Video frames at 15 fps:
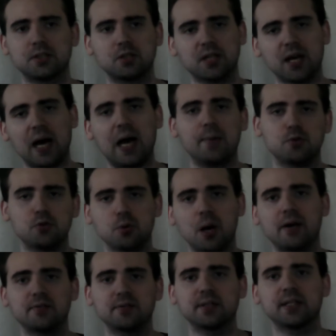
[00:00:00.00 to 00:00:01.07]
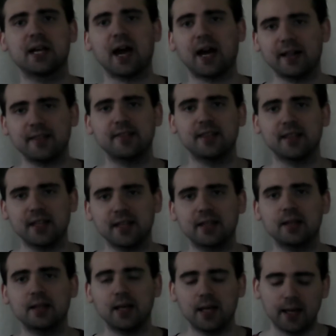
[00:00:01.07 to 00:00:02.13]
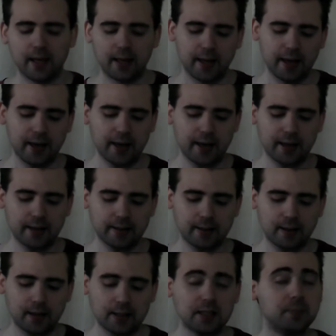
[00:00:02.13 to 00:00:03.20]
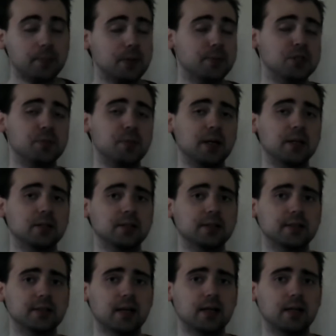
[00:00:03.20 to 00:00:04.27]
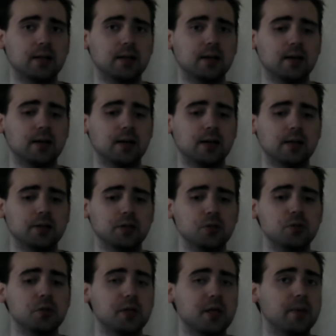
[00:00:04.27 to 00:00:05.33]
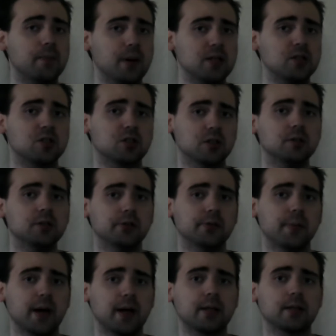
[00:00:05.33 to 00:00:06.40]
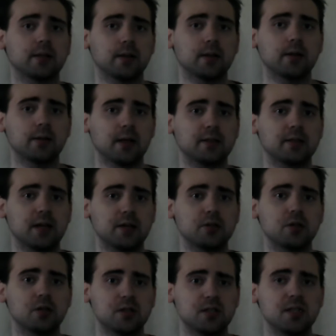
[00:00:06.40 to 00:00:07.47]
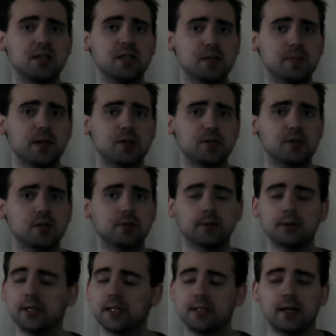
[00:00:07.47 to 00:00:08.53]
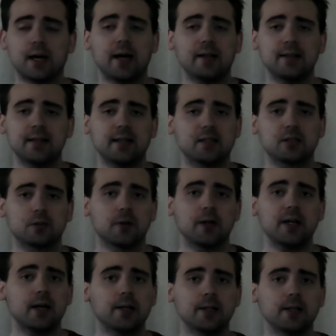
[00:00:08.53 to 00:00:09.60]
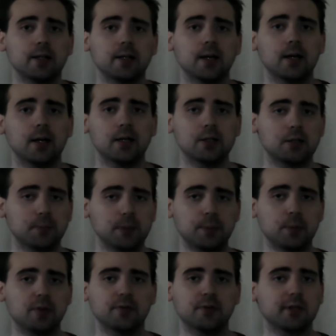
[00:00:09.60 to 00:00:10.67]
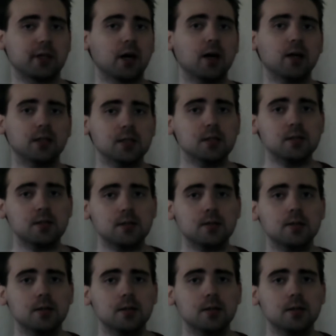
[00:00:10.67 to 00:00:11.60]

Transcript: time traveling kind of thing, and a lot of people are speculating that you could get Ben Solo back in there. That's how you can tease Ben Solo, and I think that's a great idea. To be perfectly honest,